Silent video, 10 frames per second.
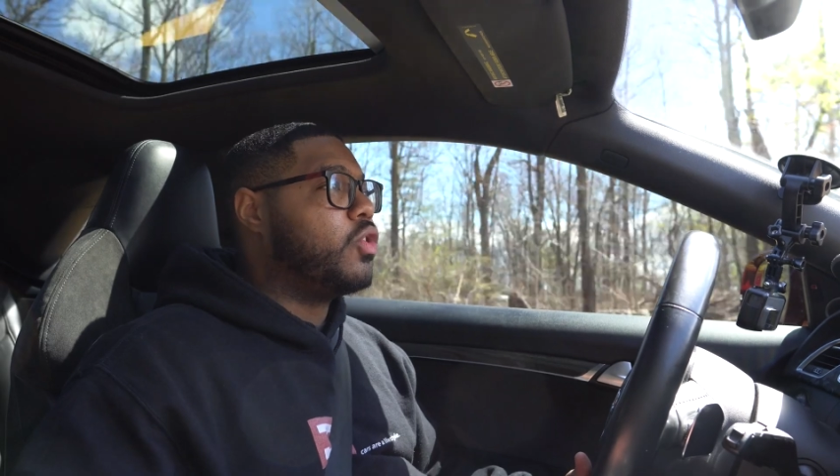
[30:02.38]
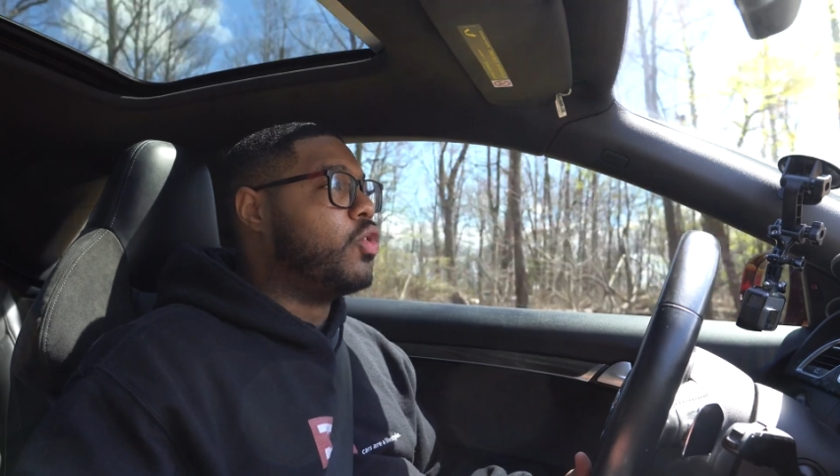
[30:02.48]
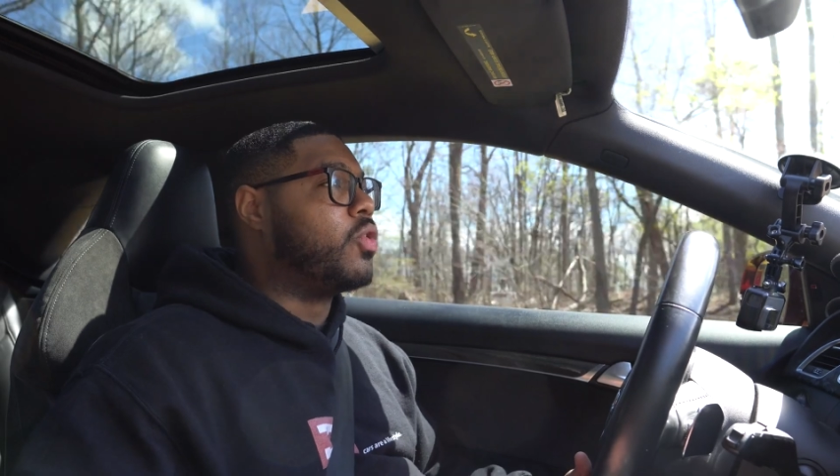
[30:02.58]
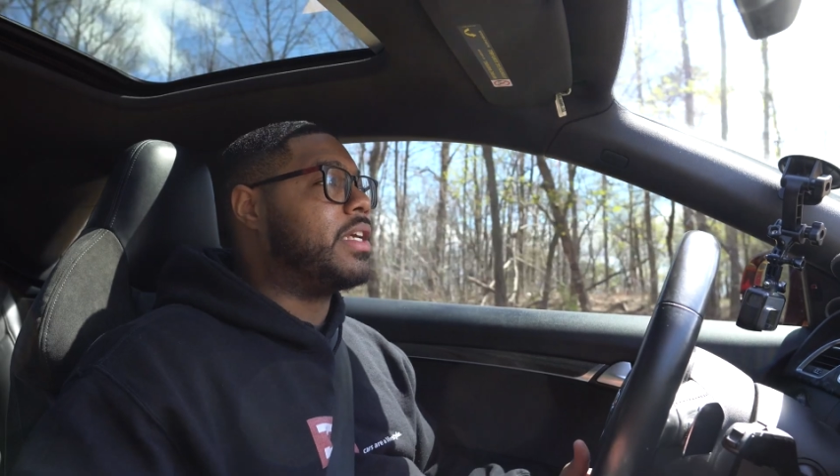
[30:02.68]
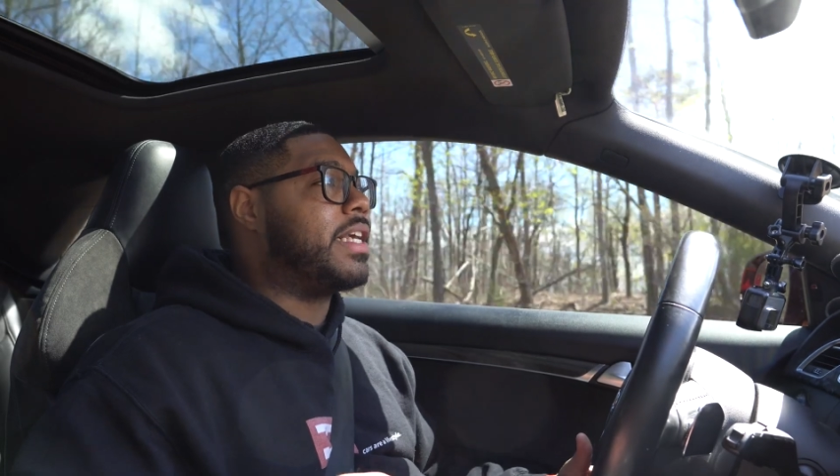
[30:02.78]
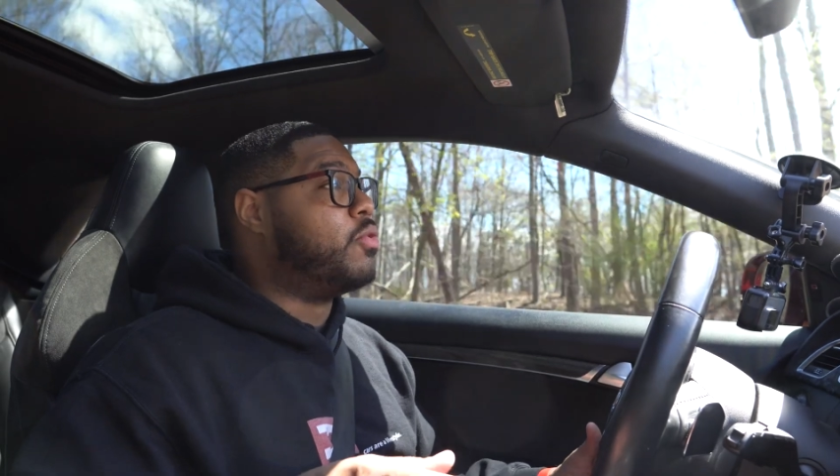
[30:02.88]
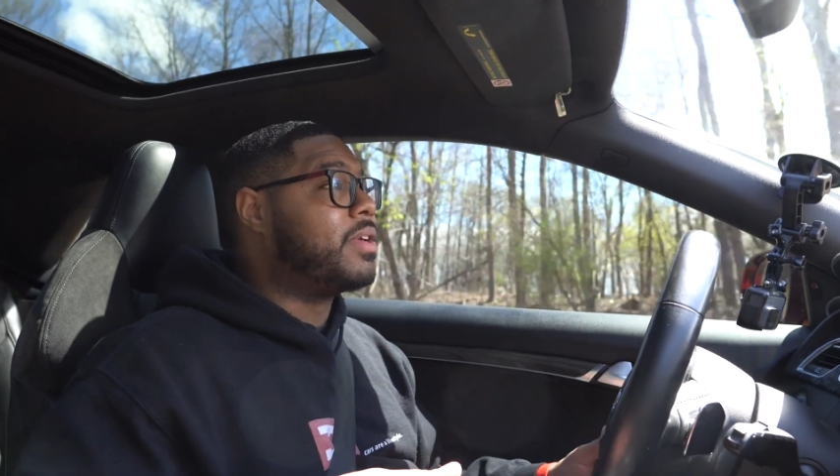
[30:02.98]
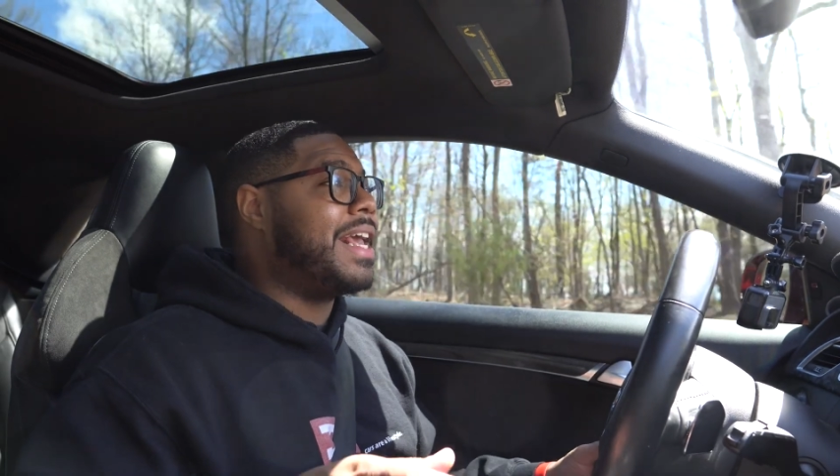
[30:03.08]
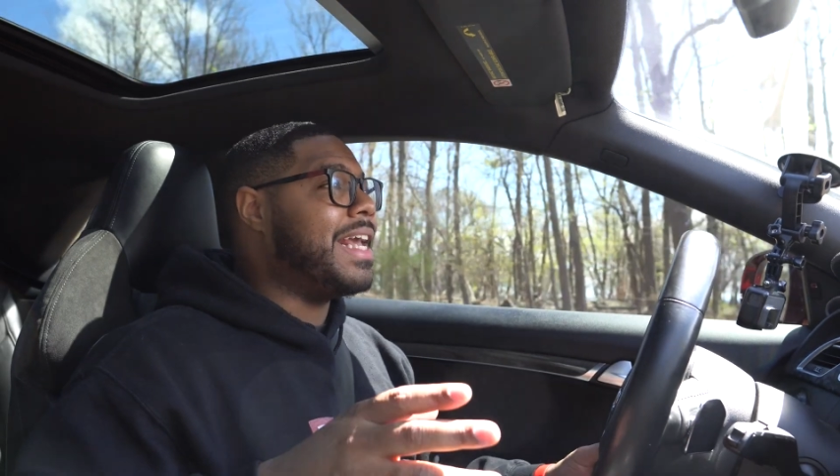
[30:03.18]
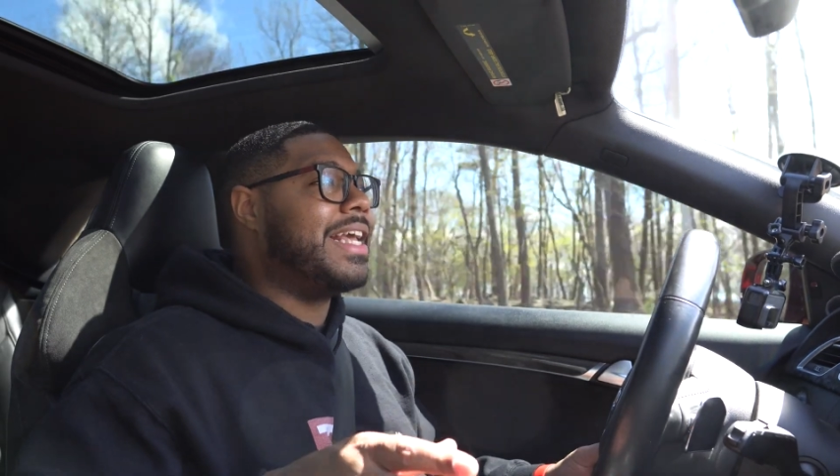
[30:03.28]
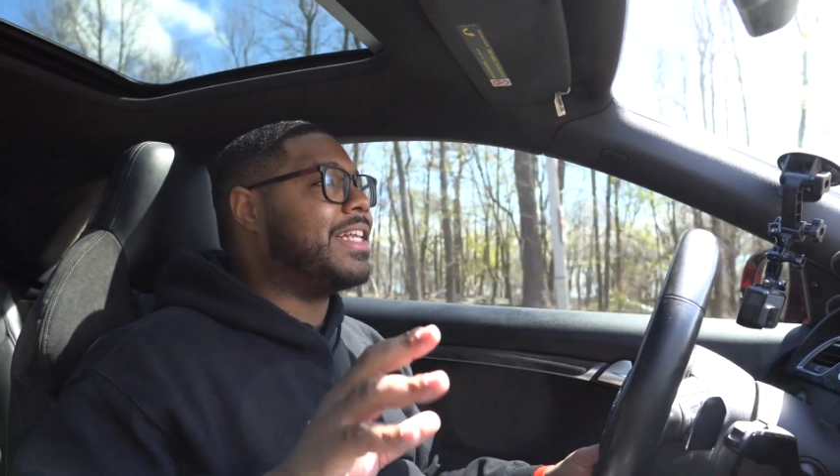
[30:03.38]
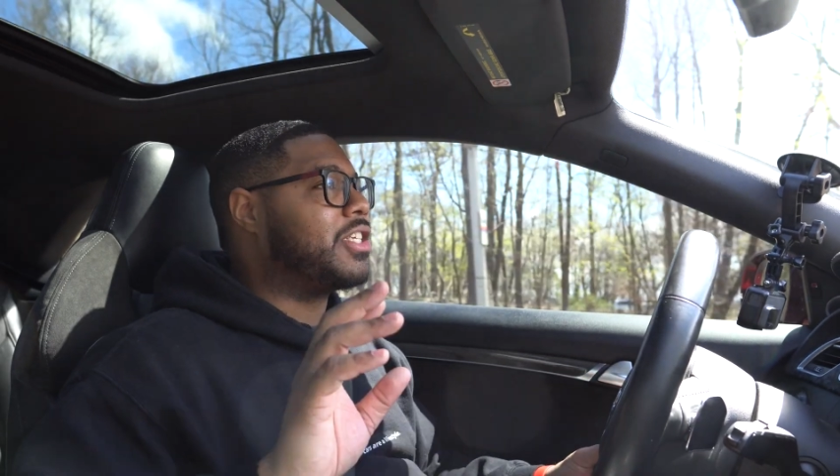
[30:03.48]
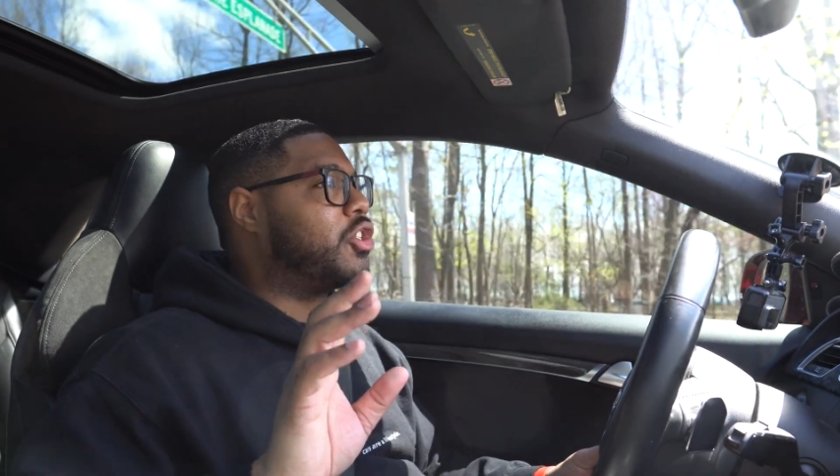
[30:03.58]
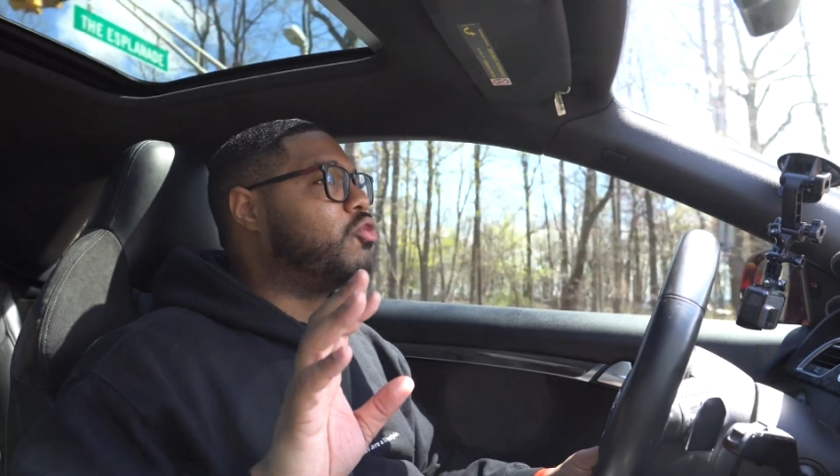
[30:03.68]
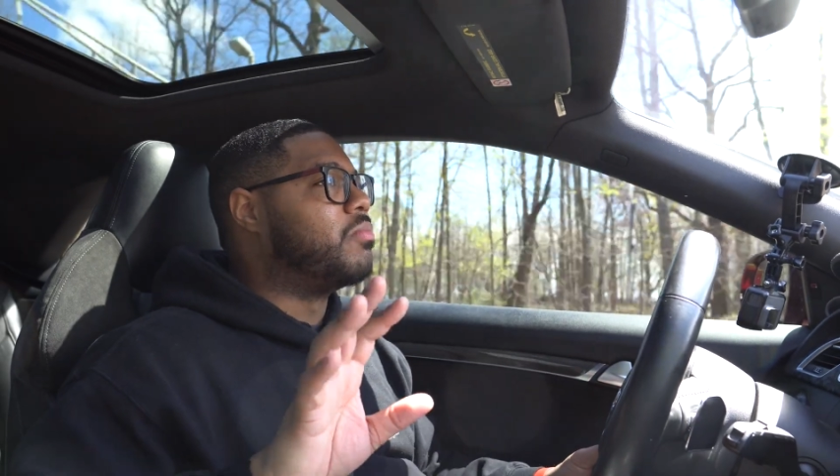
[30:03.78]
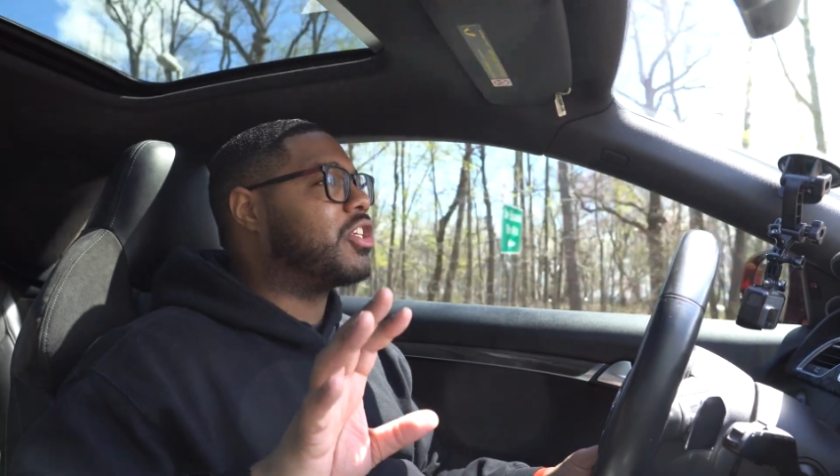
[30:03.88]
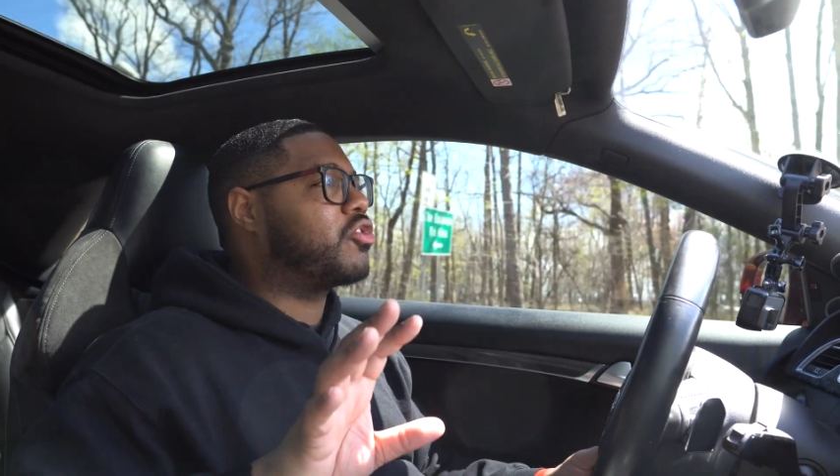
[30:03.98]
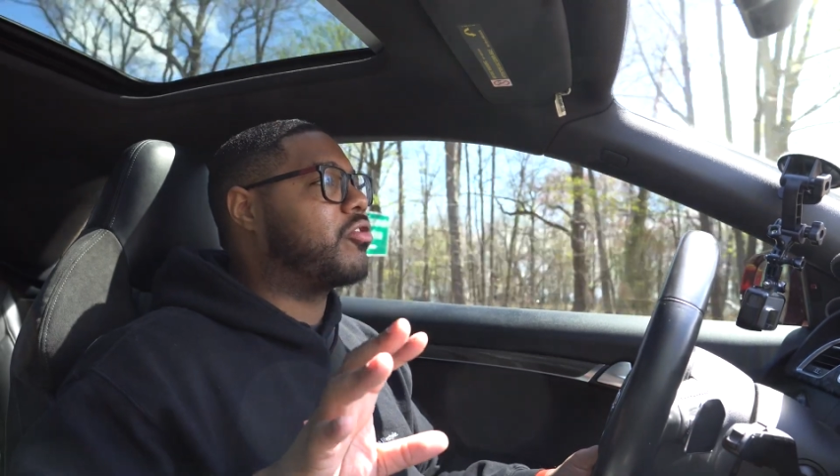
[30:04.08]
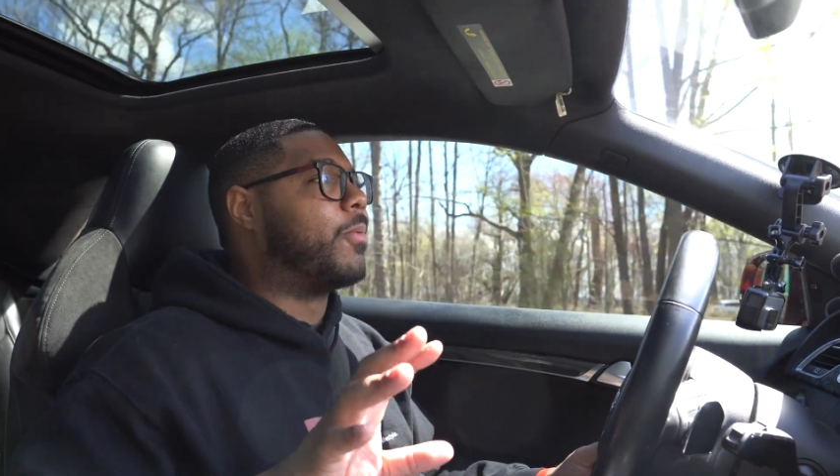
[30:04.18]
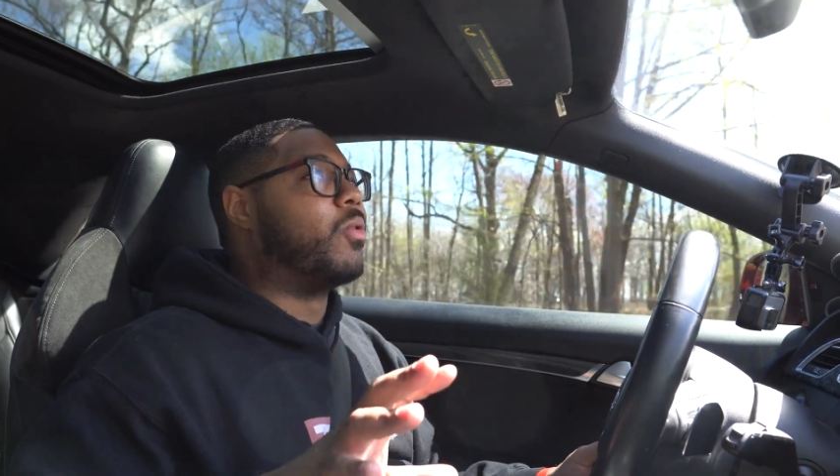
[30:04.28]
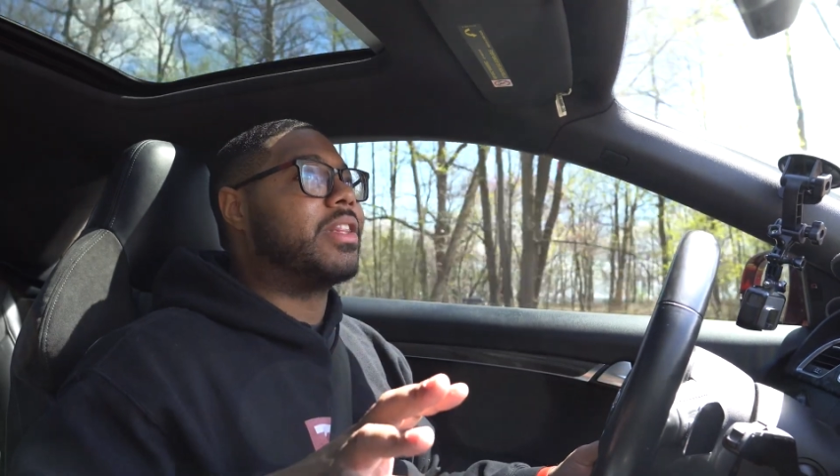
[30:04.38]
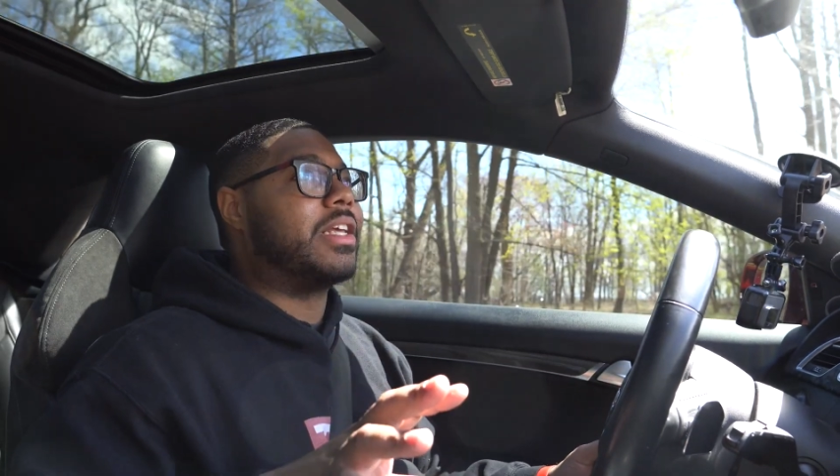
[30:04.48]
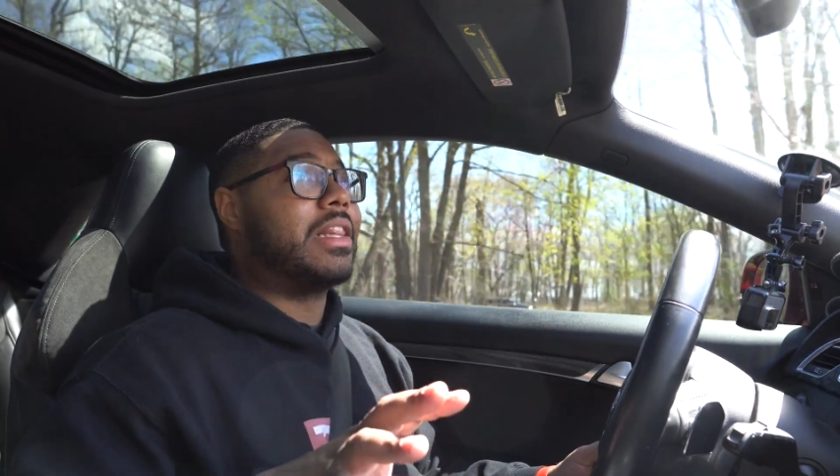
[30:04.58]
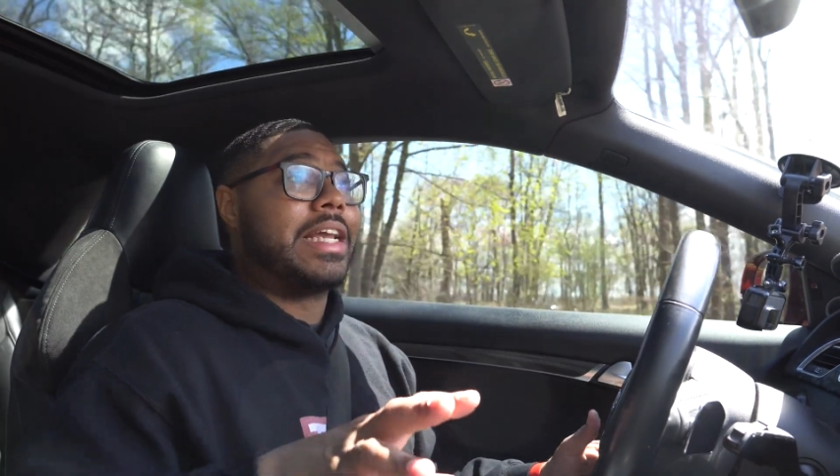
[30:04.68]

You can't get into too much trouble with it,